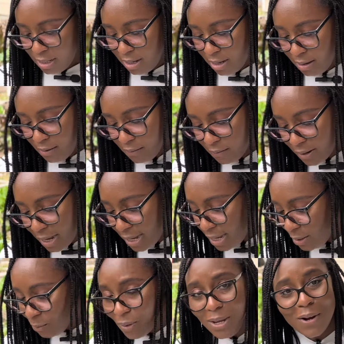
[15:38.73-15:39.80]
All right,
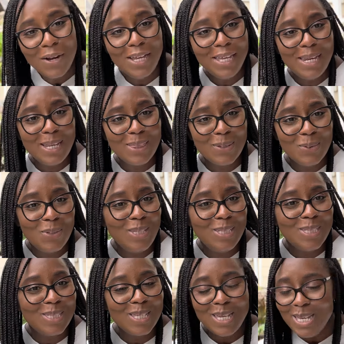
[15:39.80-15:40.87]
we are getting through these
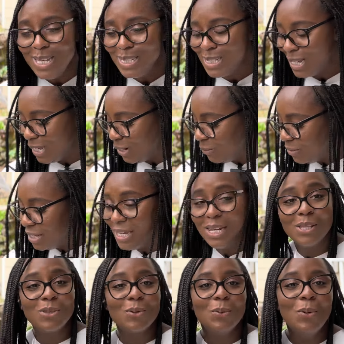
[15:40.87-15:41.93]
seeds, honey. We're
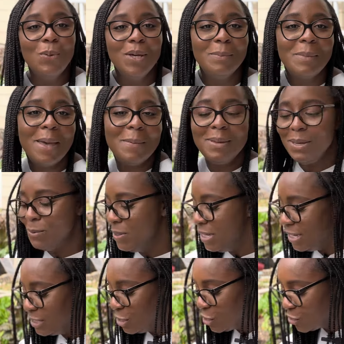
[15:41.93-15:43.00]
getting through it, baby. We're
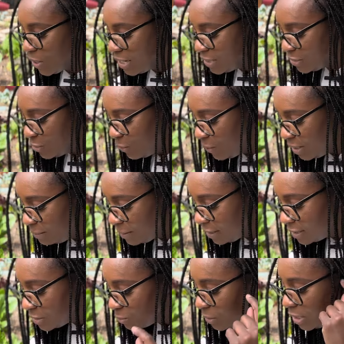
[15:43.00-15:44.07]
getting straight to it
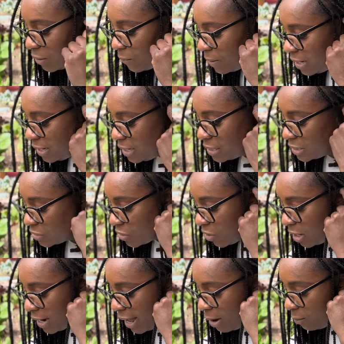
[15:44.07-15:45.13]
because we are ready to
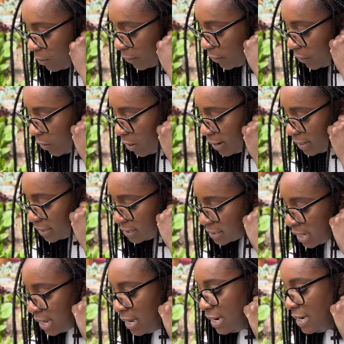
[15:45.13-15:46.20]
start our gardens.
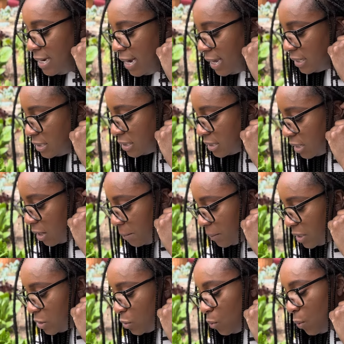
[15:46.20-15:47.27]
Next up
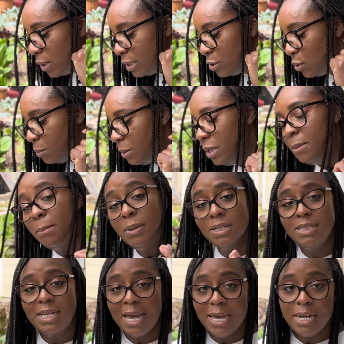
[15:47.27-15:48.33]
is going to be
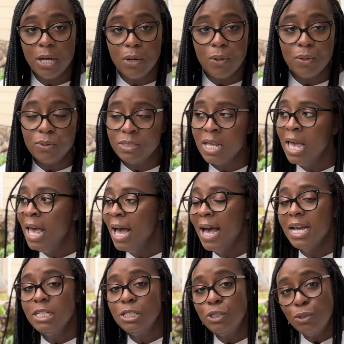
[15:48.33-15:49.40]
potatoes.
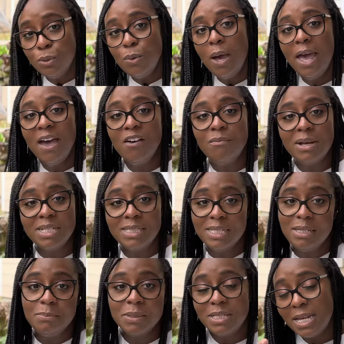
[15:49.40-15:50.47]
I do have my
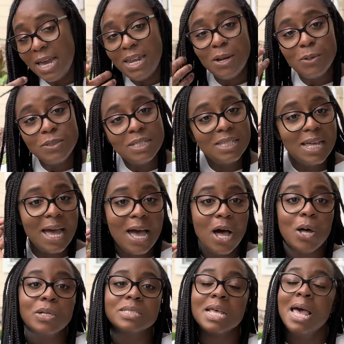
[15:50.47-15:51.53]
seed potatoes in the
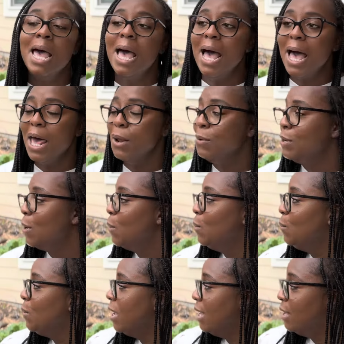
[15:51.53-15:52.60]
house. I don't know
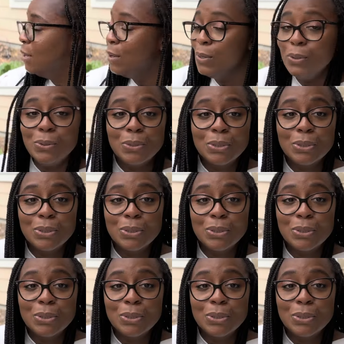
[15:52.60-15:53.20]
who else